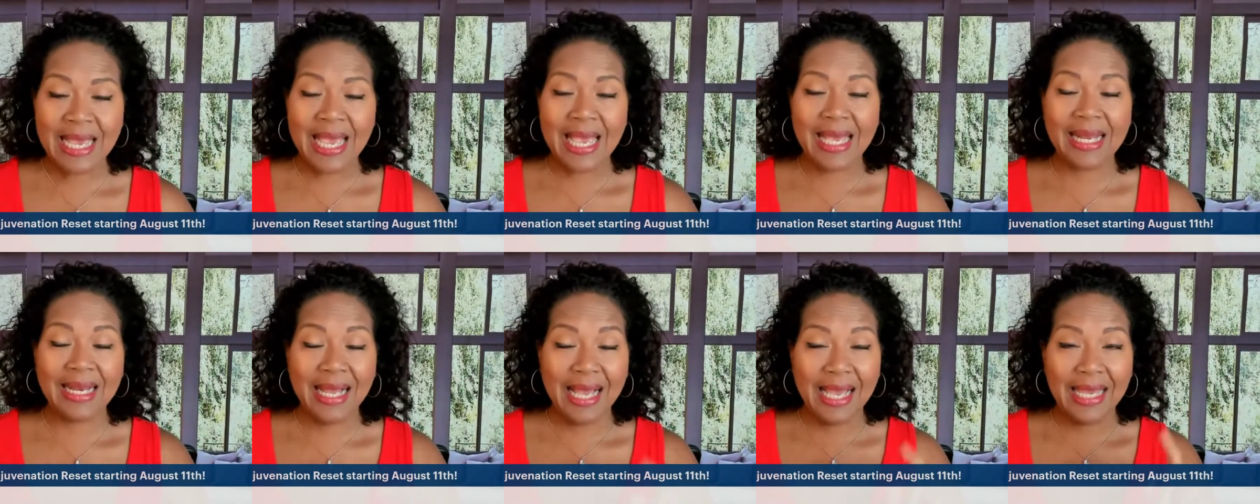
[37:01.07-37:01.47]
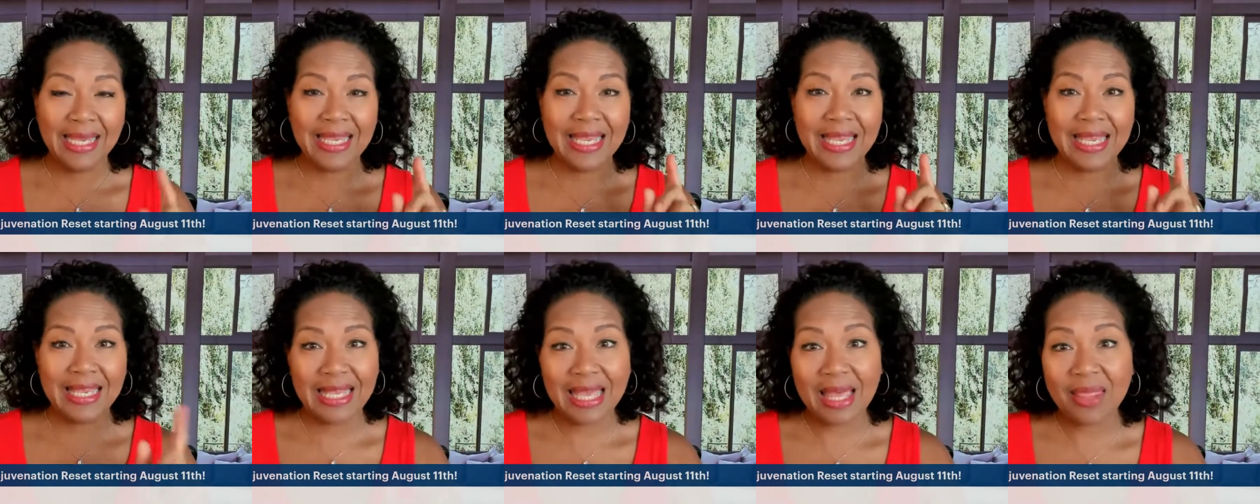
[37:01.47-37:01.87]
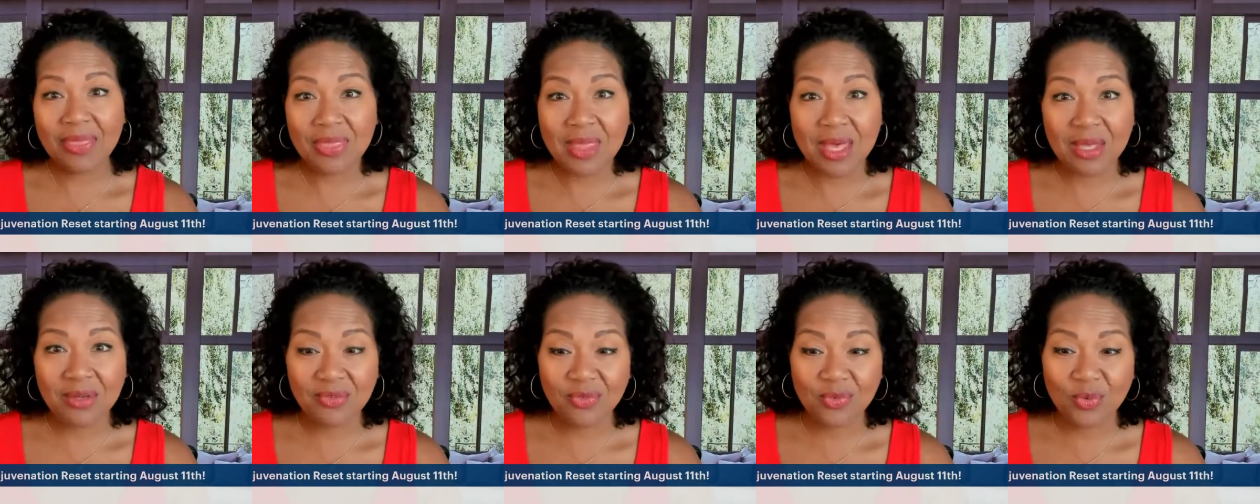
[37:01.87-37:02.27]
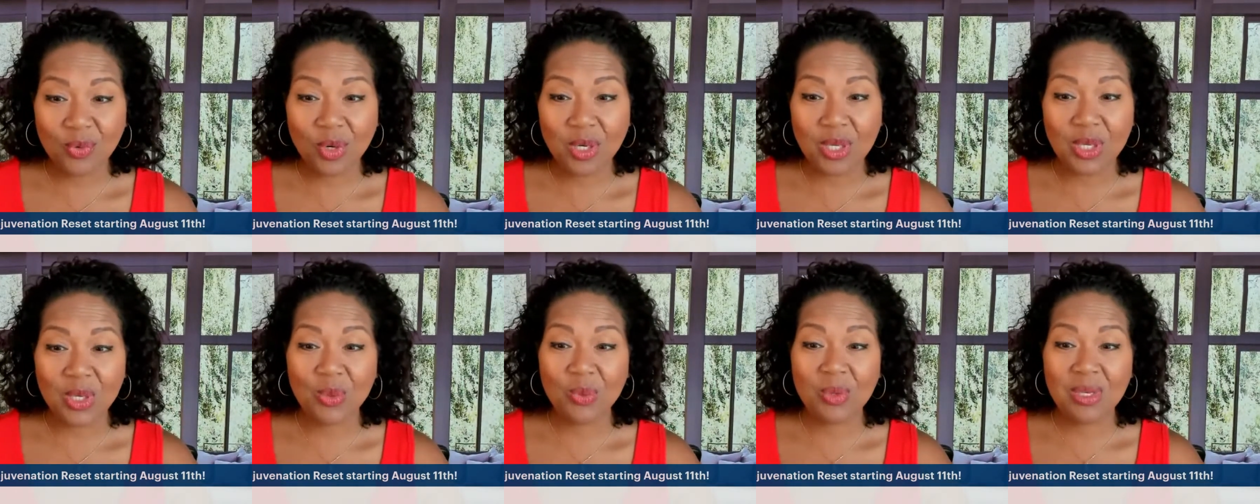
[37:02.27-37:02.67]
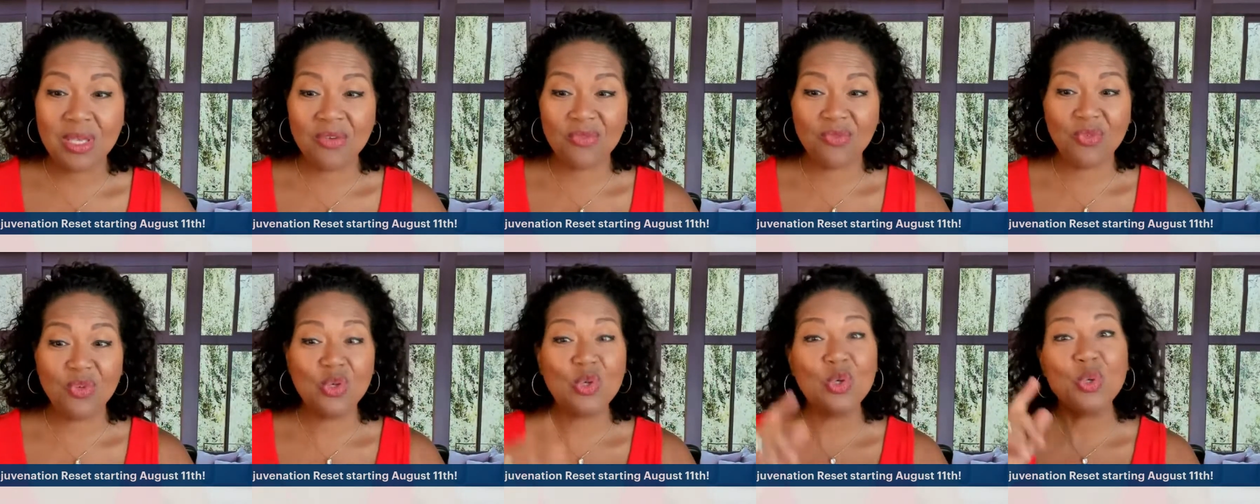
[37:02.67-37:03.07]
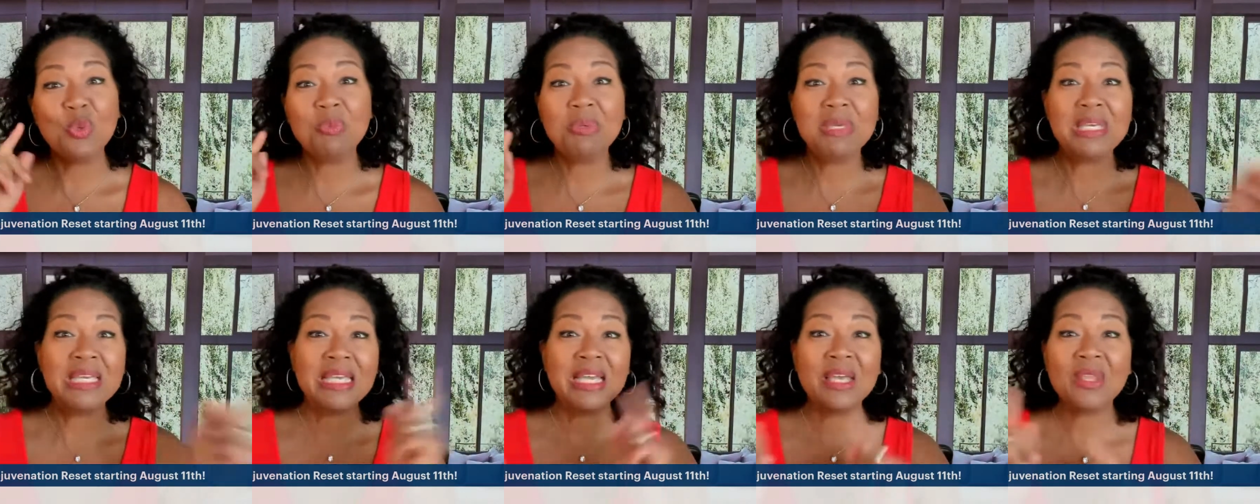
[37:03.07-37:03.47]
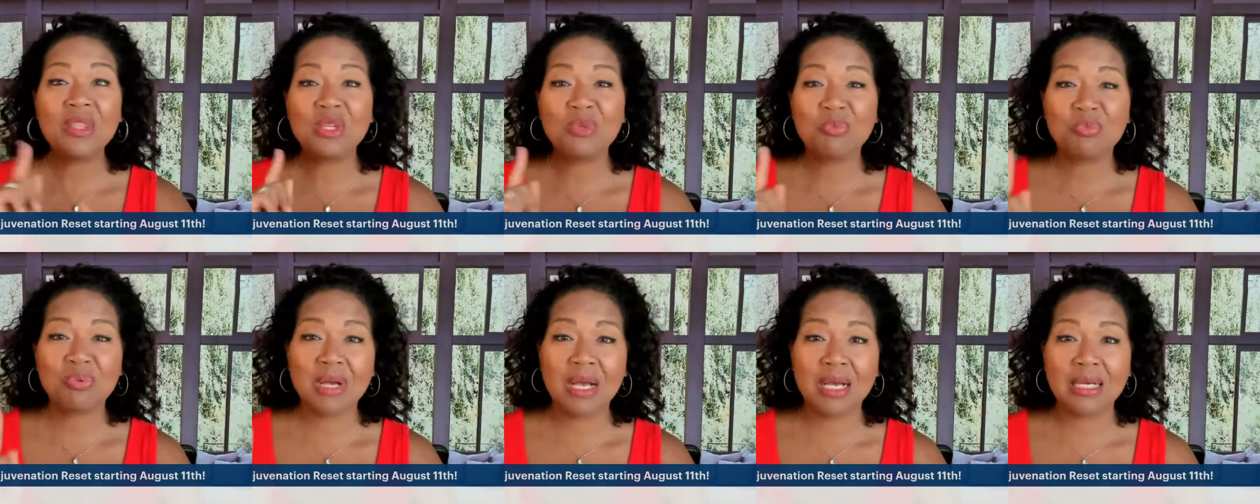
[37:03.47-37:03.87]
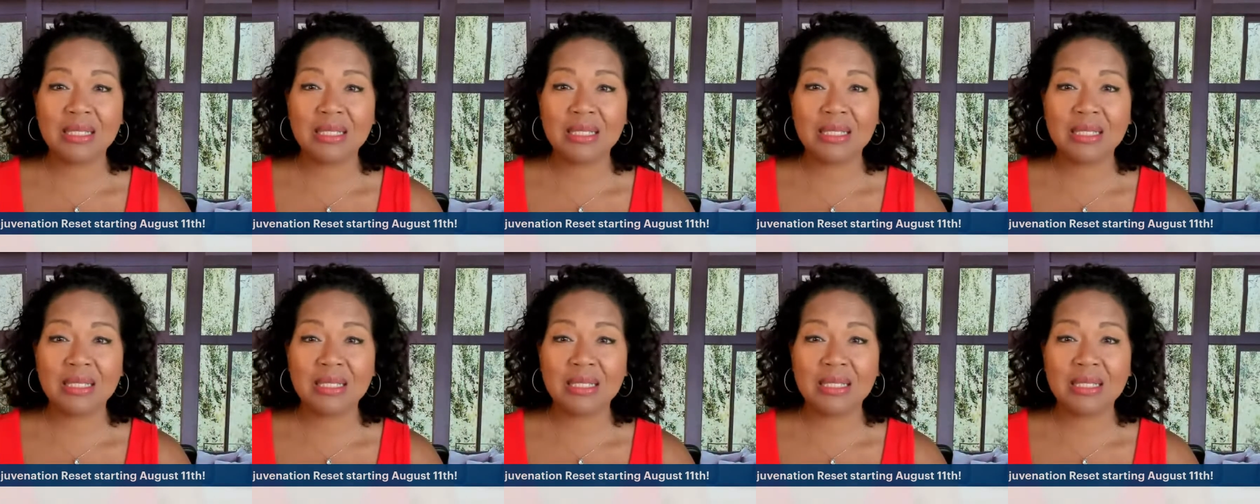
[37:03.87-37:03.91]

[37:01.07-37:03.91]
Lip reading: And I can get that for you if you begin the